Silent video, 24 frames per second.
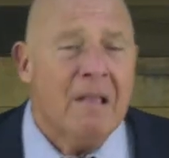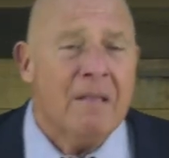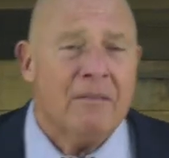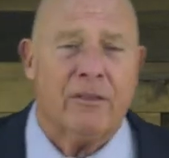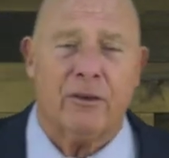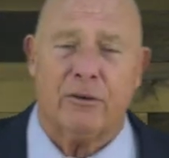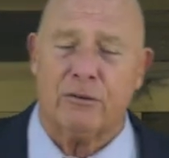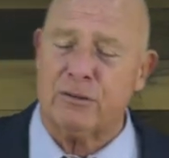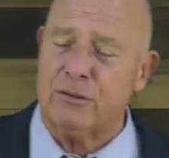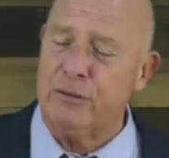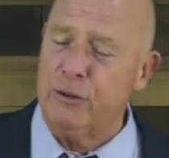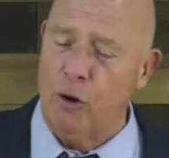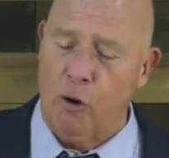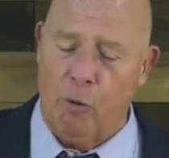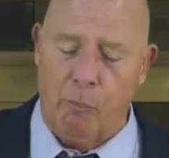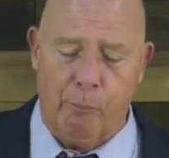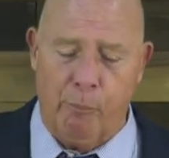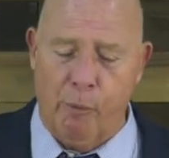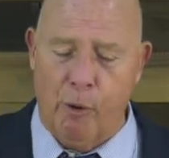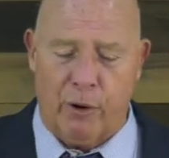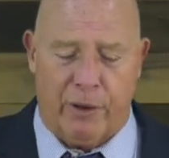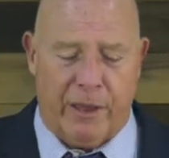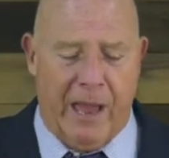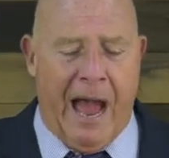There's no
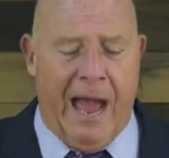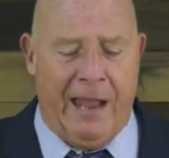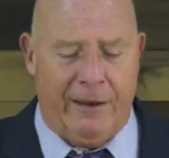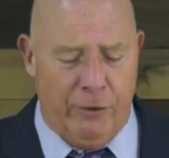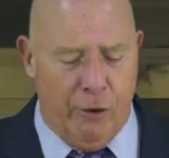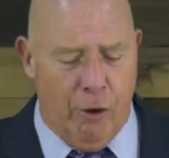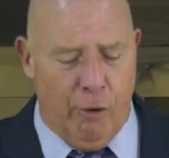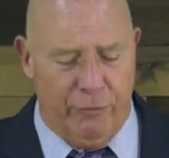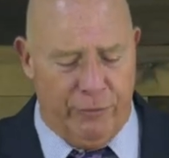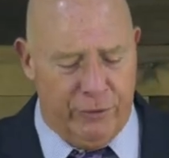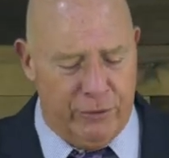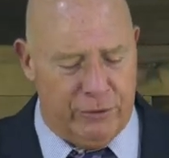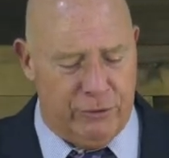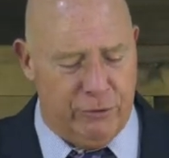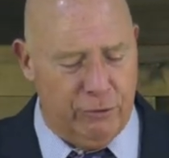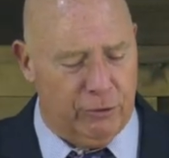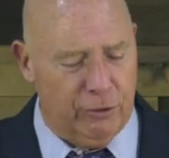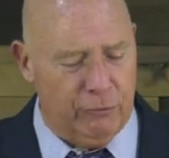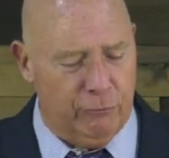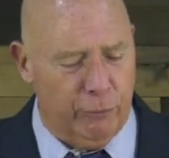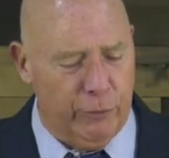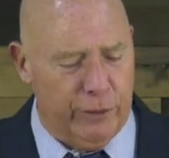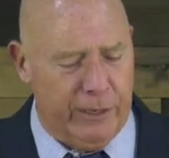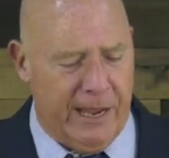book I know that you
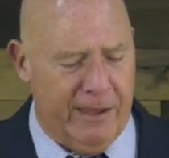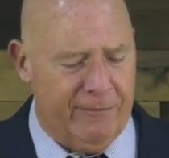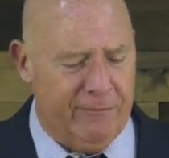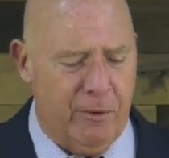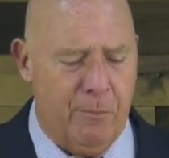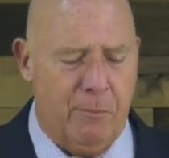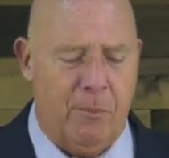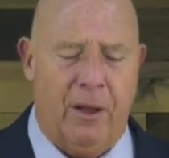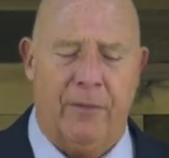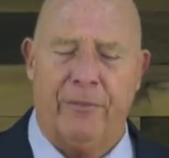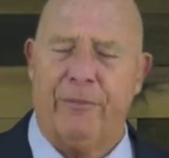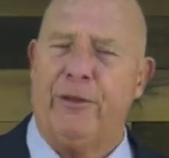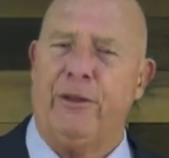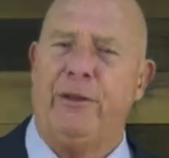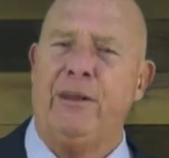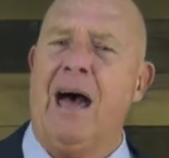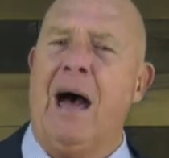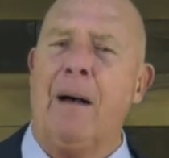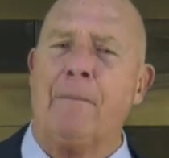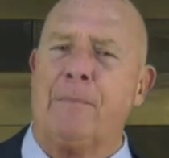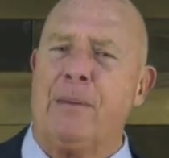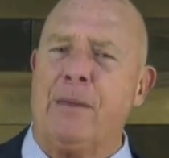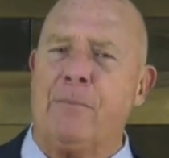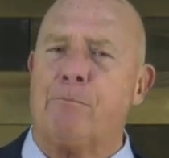could read every month and
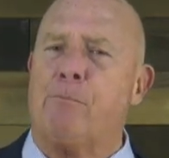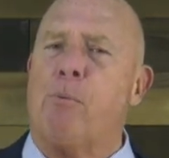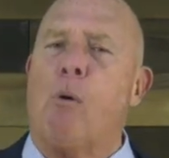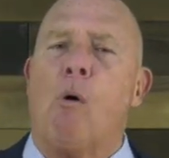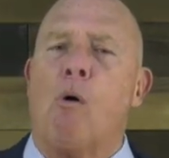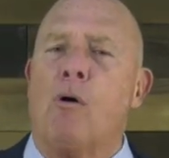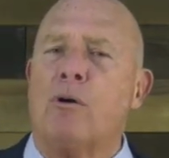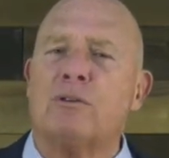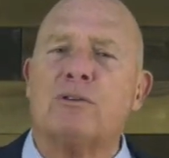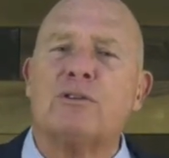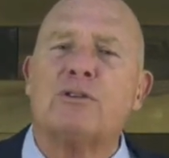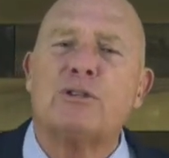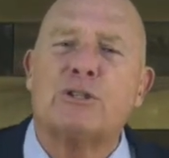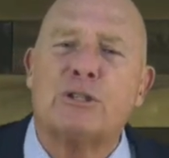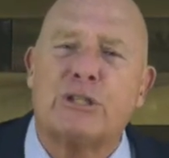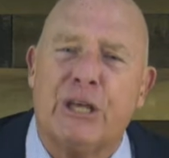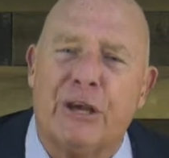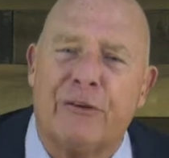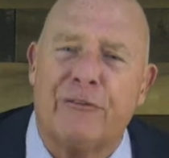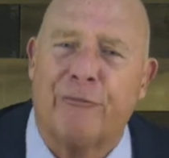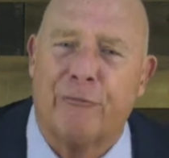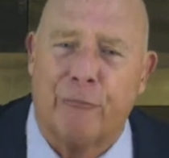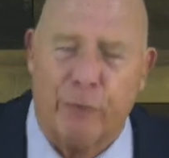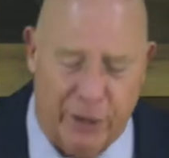not be bored
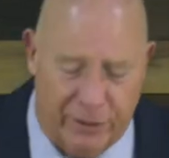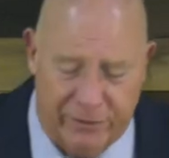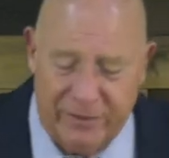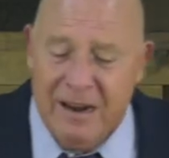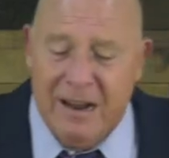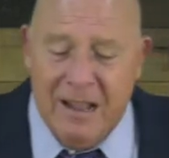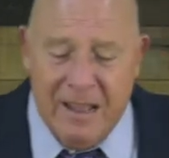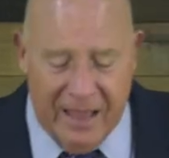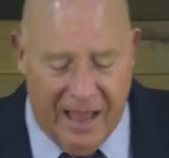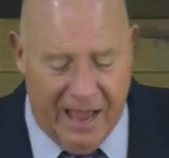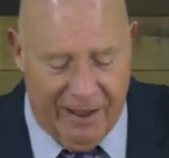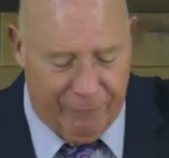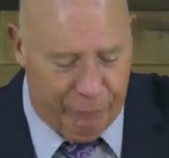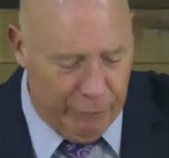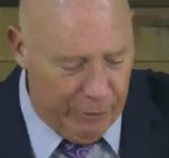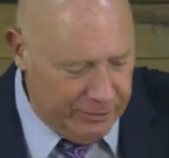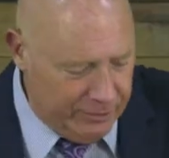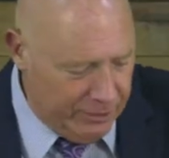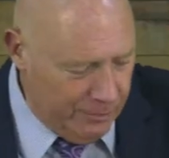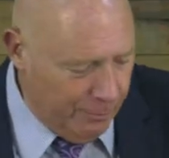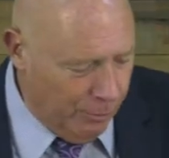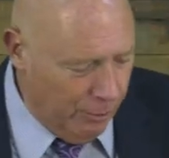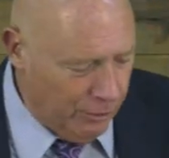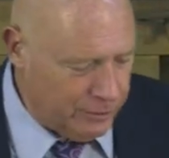stiff with. I've read
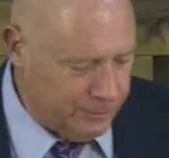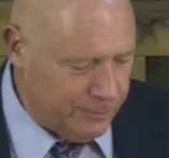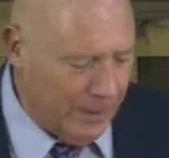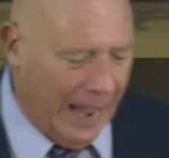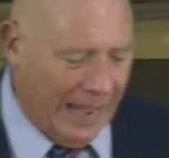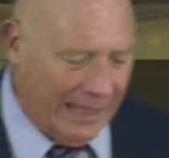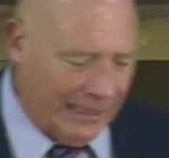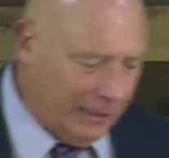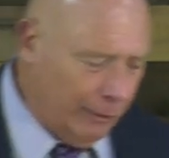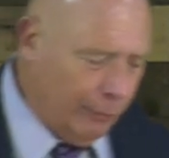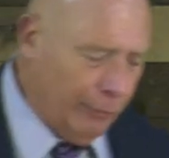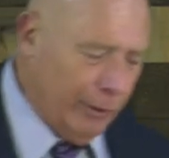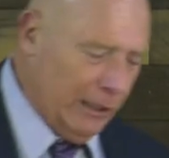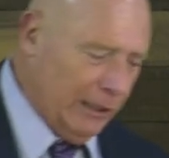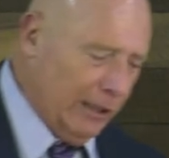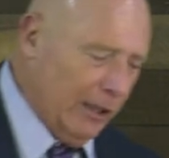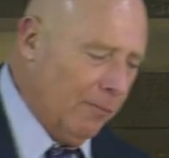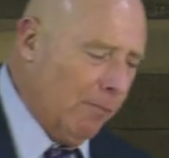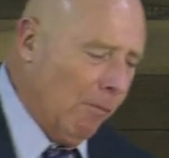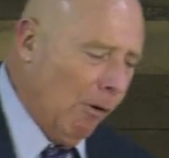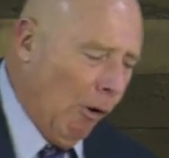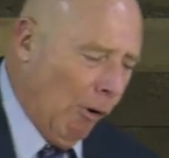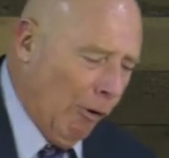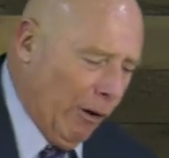the books by Louis
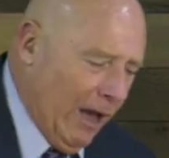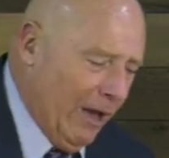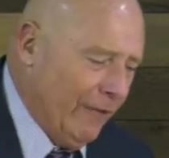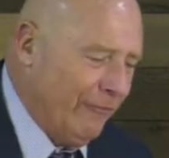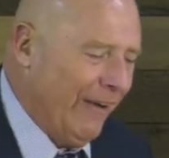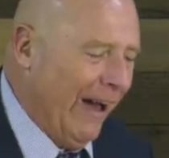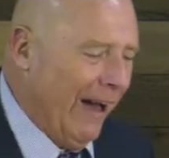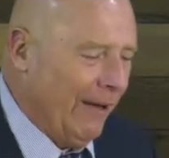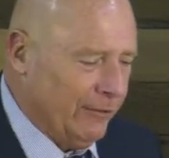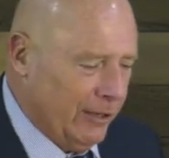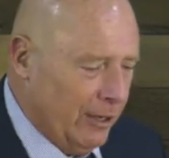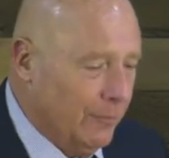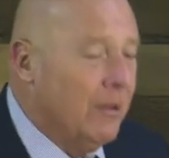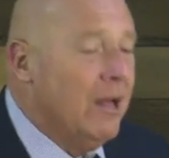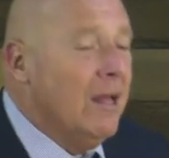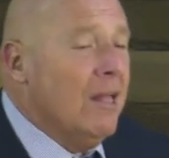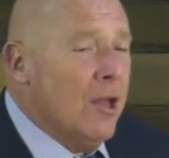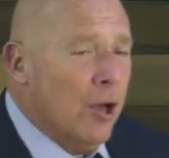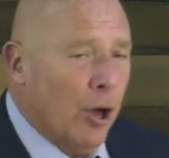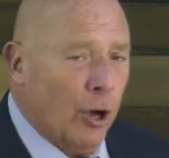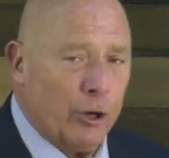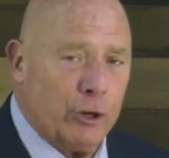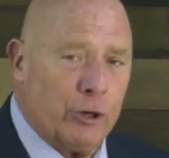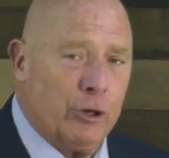L'Amour. I found him
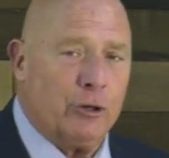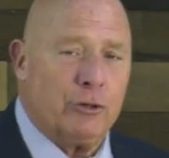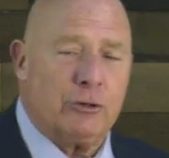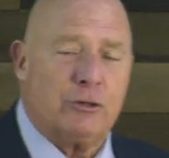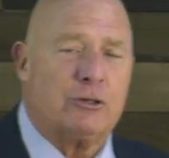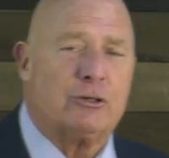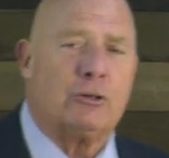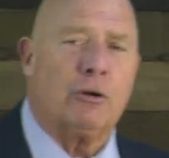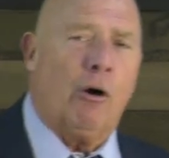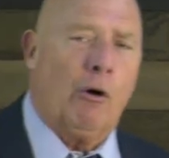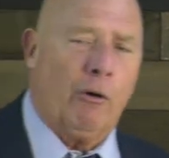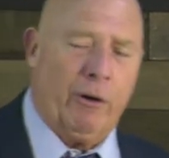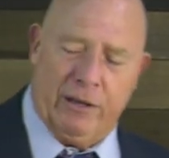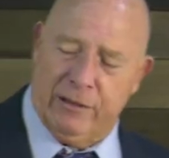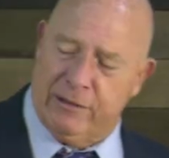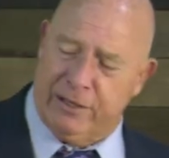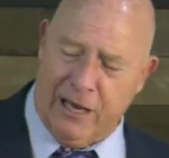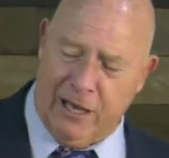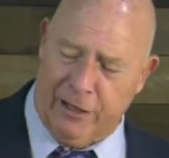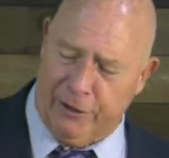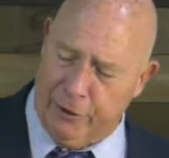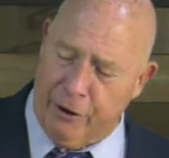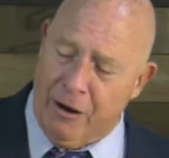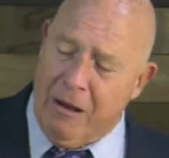a good
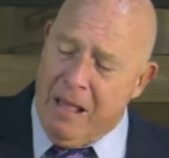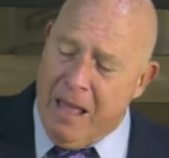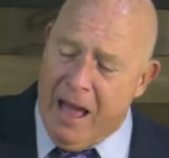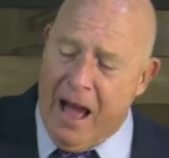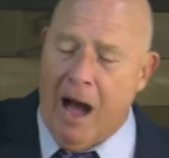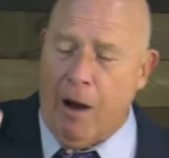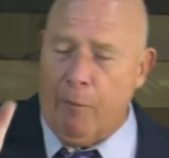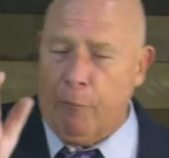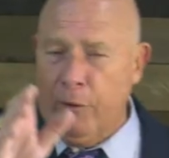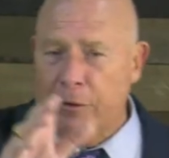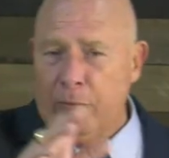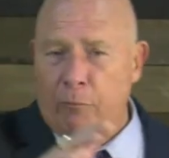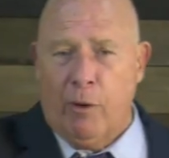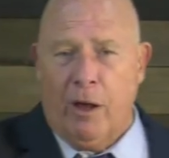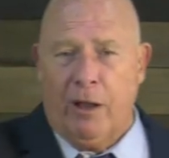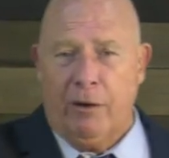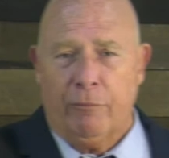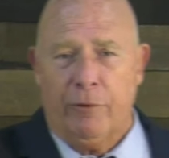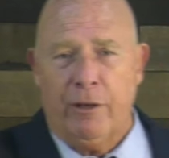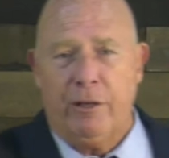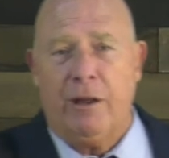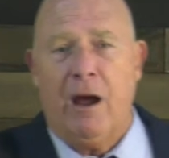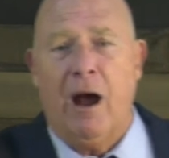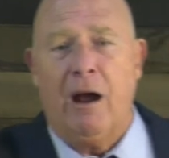storyteller. I wouldn't want to
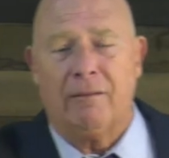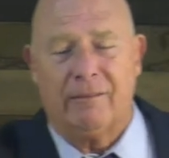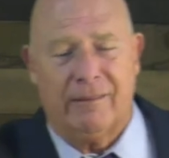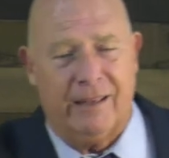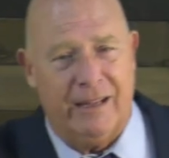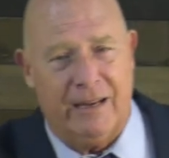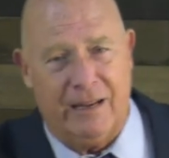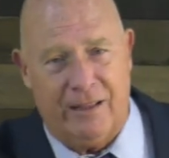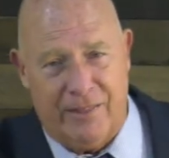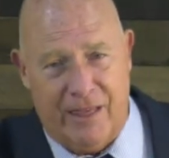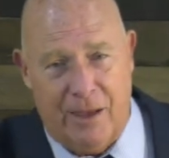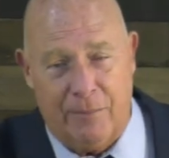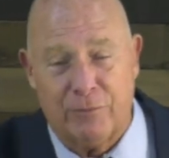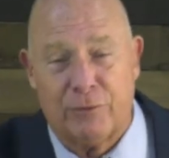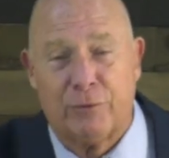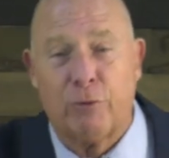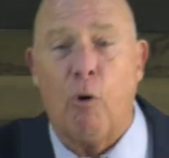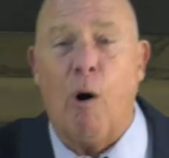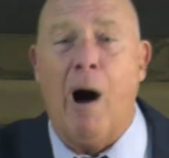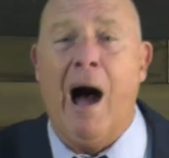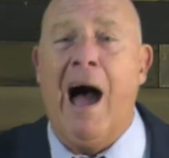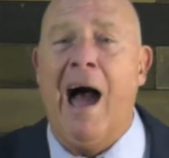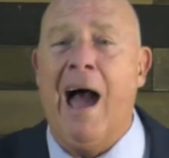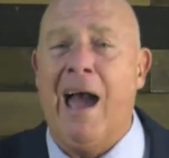read hardly any of them
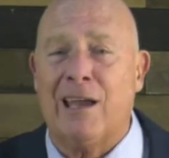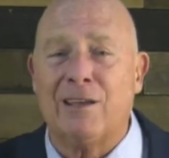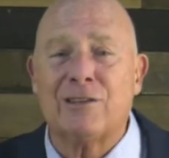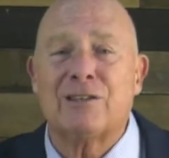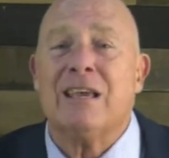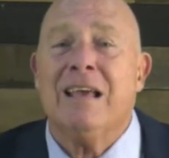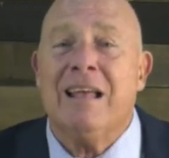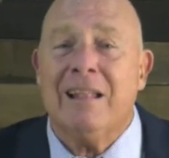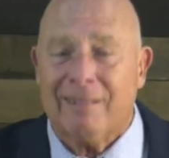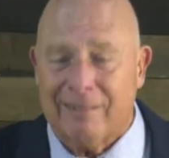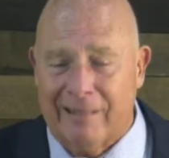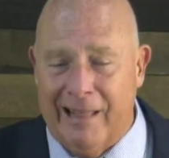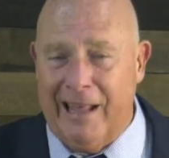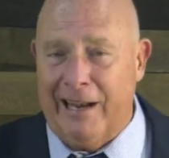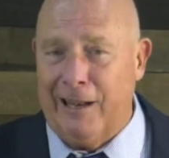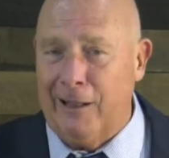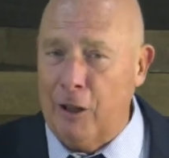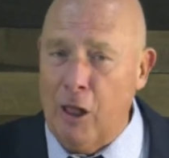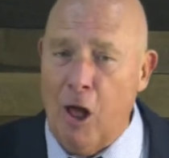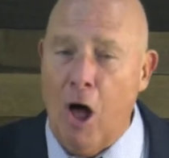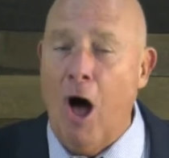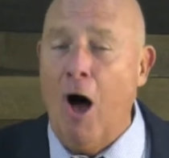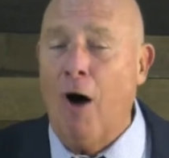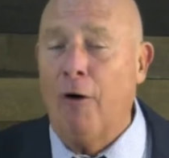twice, let
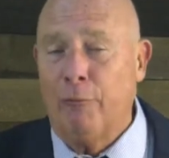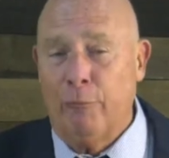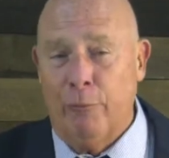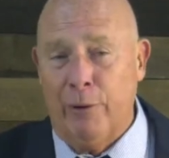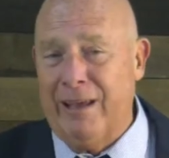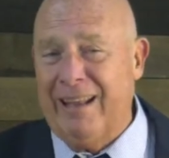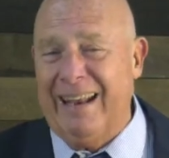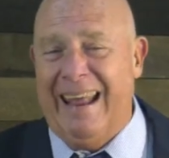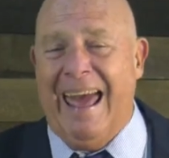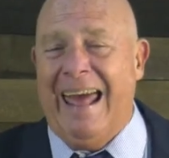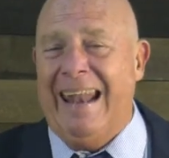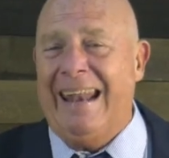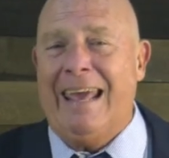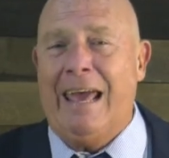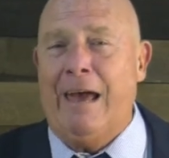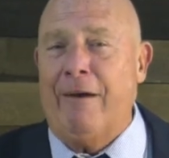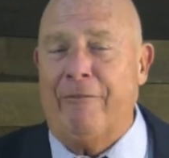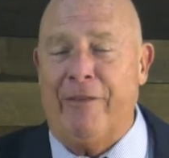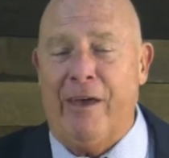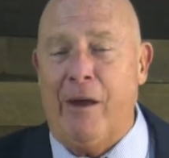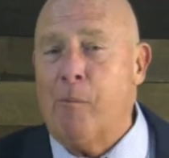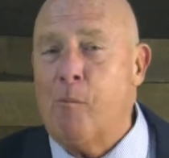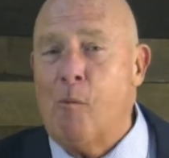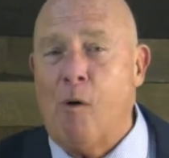alone read any
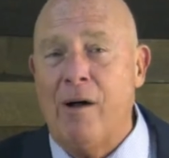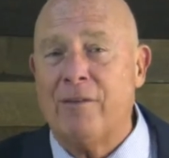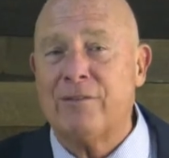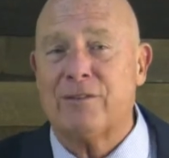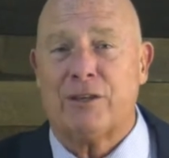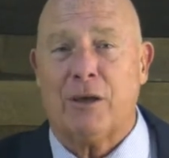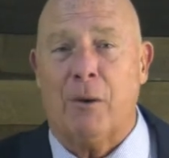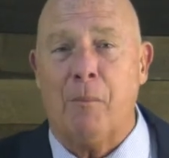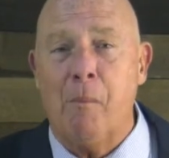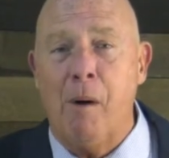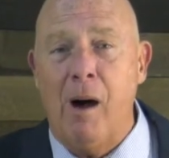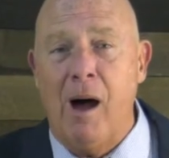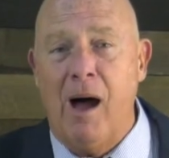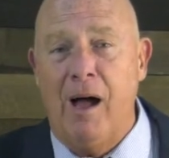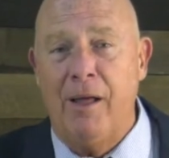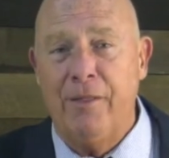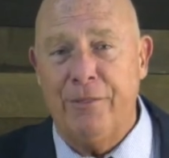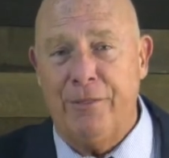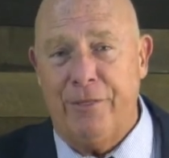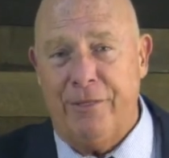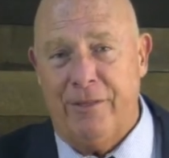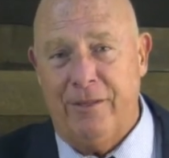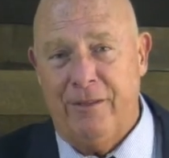of them once a month.